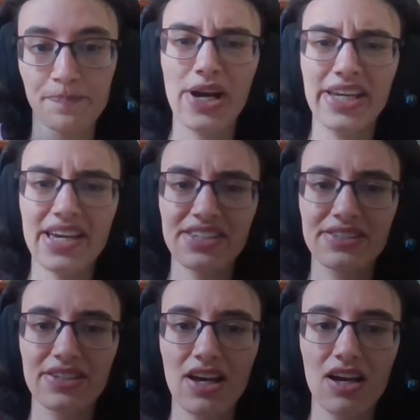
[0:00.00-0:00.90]
I
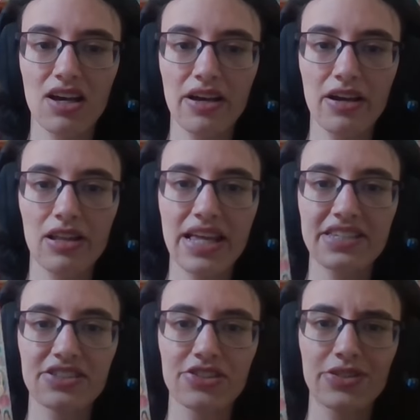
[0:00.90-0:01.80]
guess
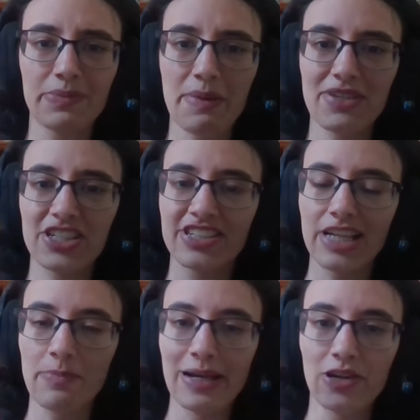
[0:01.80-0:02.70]
let's maybe just
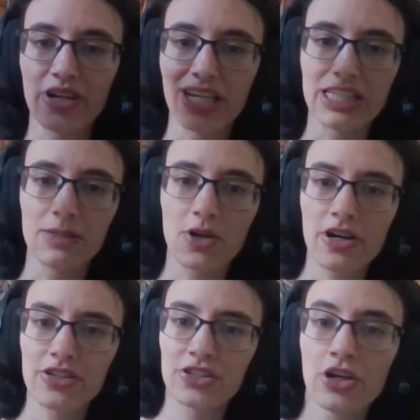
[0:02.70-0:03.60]
start by looking at the
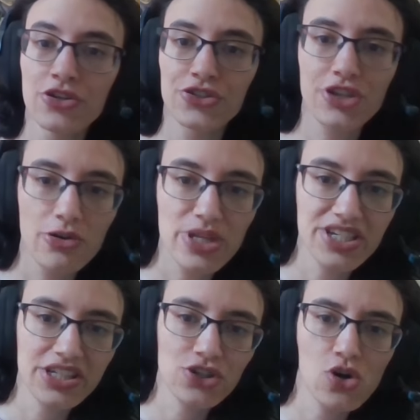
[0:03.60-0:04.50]
box. So
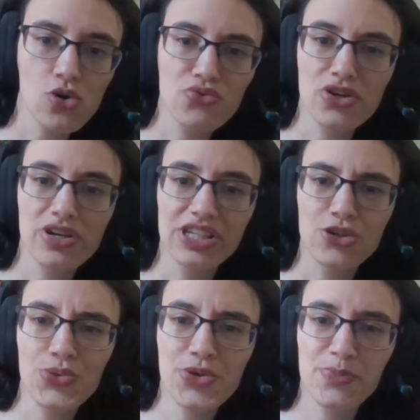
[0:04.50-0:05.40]
this is called
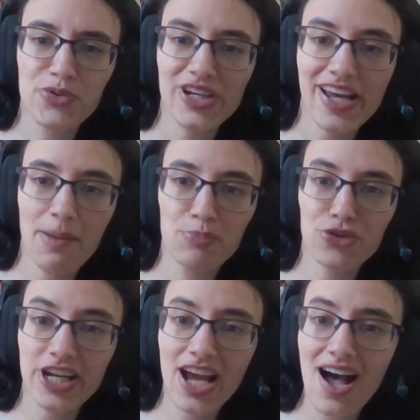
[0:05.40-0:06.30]
the
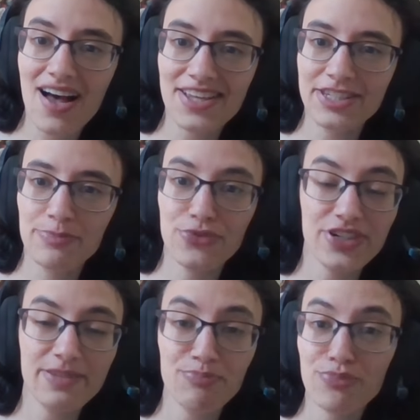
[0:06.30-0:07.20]
Preheart.
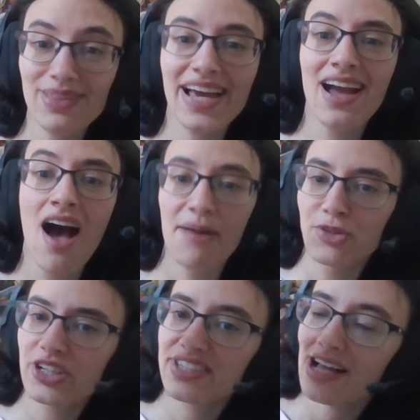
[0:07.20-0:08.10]
Like, I'm
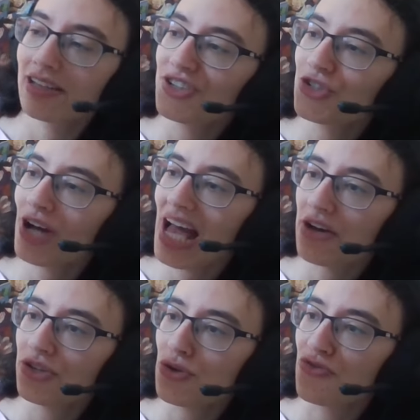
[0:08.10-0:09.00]
not exactly sure how
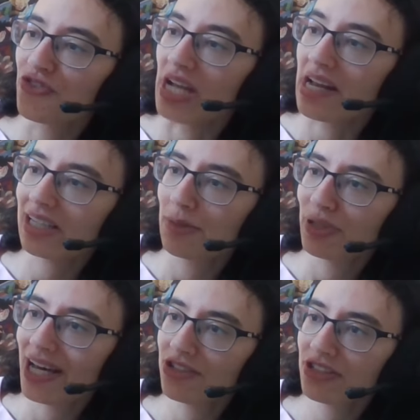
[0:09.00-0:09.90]
you phonetically
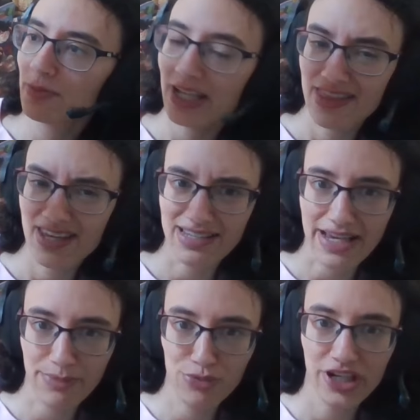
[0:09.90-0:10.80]
pronounce it, but I think it's
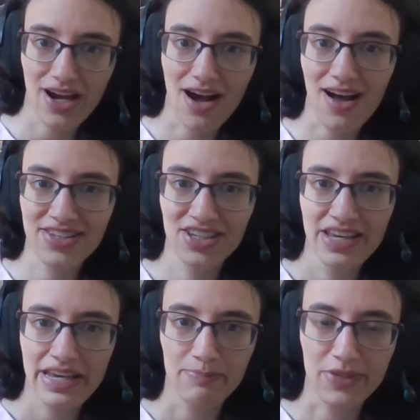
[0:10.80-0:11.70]
like Preheart
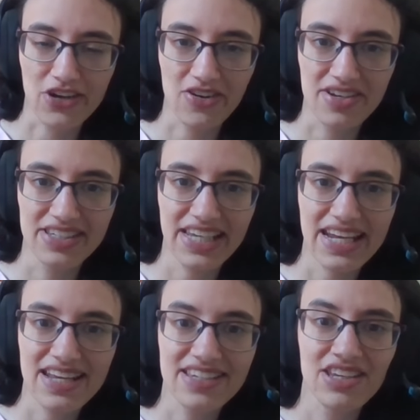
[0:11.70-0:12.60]
because it
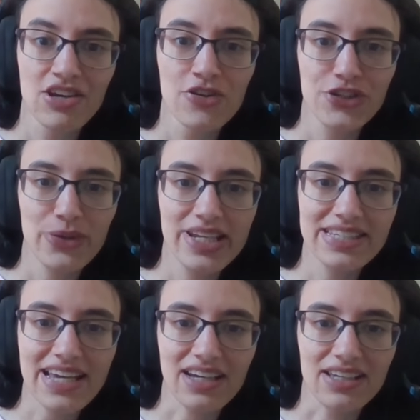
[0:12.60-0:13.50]
is. So it is
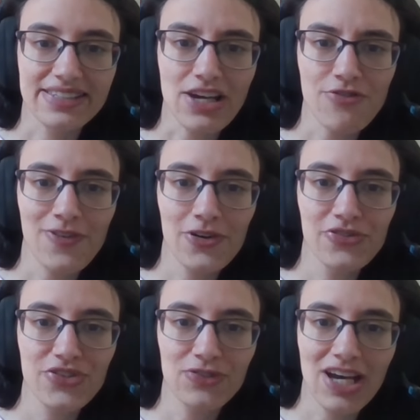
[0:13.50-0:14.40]
like a cell
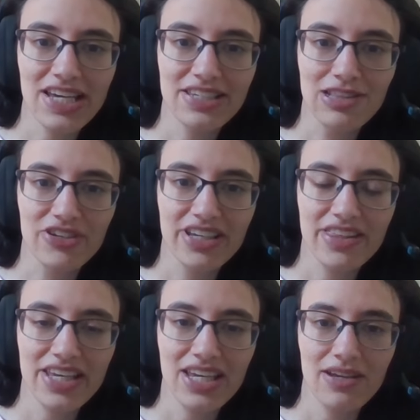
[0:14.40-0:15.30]
phone device looking
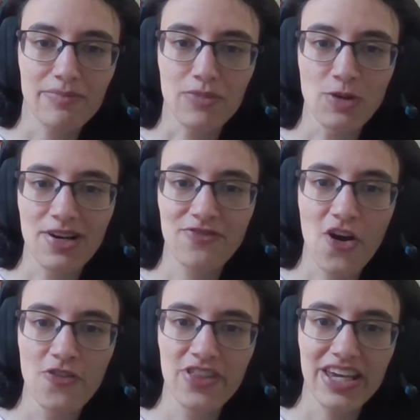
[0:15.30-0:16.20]
thing, mobile
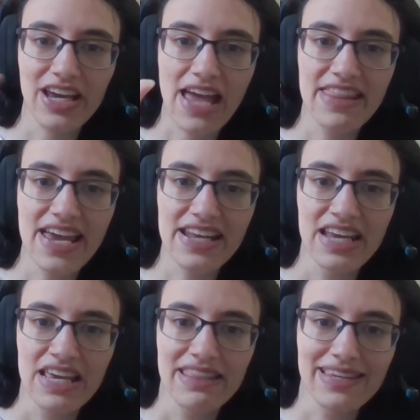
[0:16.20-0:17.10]
phone thing, and then
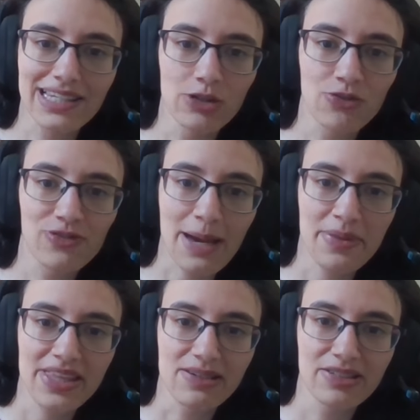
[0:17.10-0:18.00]
this little flap
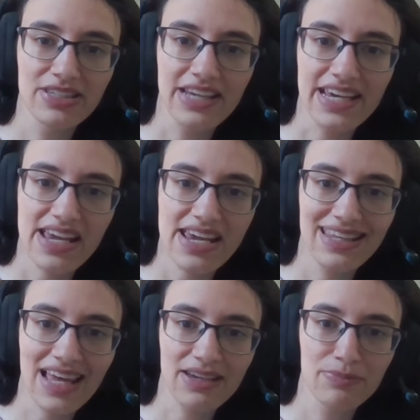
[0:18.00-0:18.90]
thing, it
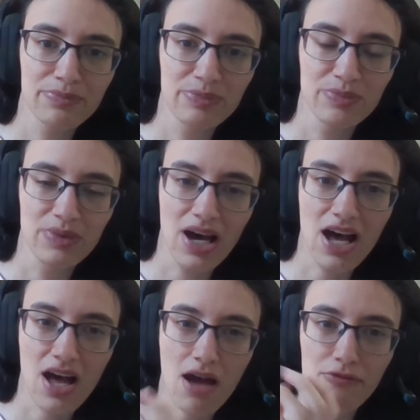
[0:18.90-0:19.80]

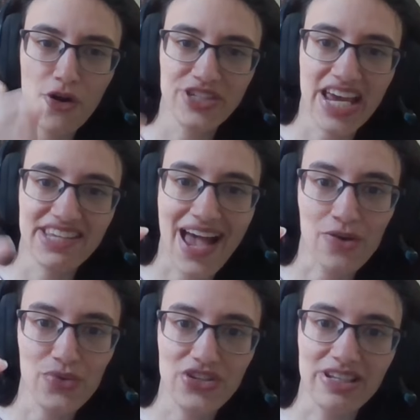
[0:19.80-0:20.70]
rotates
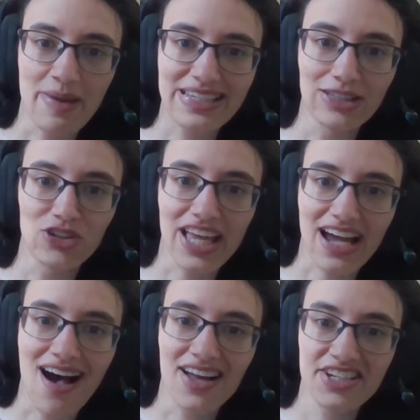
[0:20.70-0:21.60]
outwards and it makes it look like
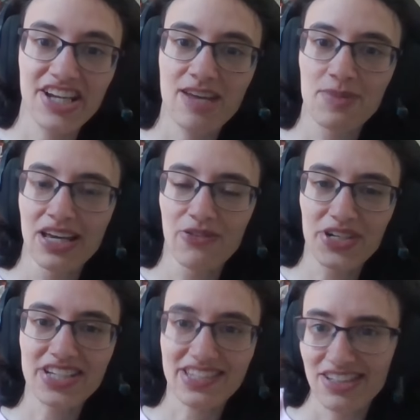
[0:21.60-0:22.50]
a heart shape,
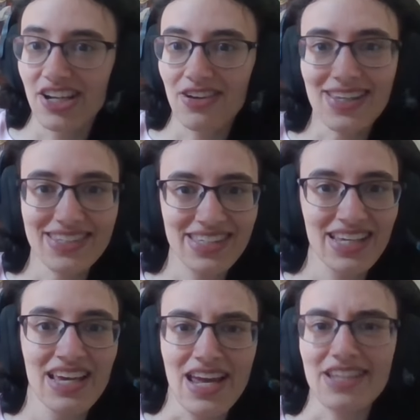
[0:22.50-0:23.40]
which is, you know,
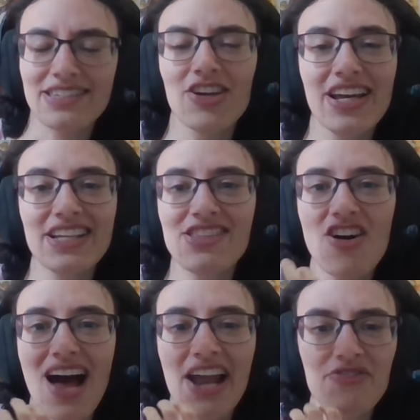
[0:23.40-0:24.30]
it's
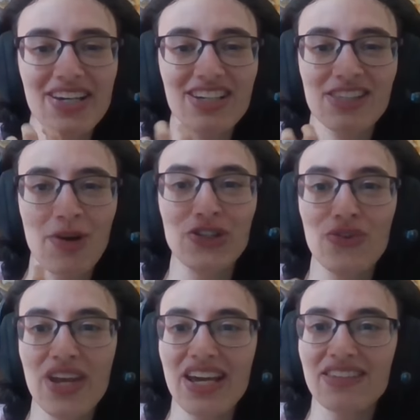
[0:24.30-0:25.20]
not, I don't think it's the most
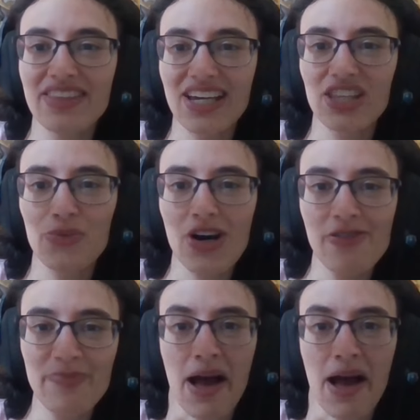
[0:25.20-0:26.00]
unique thing in the world.